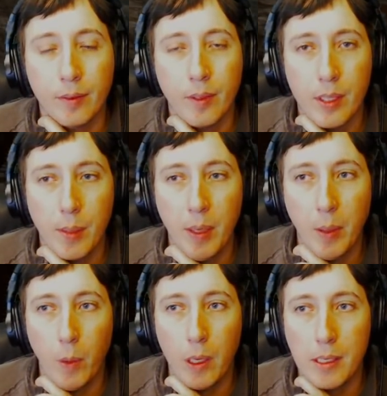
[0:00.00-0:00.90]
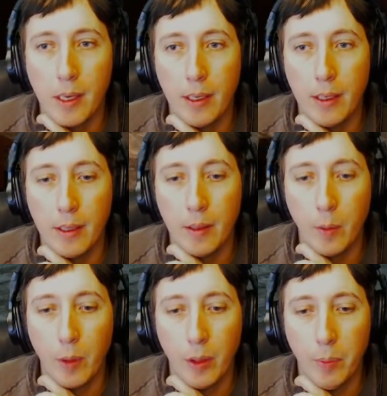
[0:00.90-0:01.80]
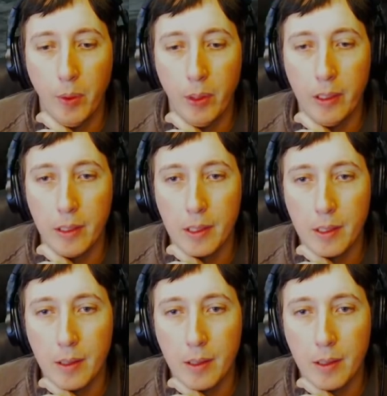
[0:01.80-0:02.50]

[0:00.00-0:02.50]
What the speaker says: somebody was on one of the points.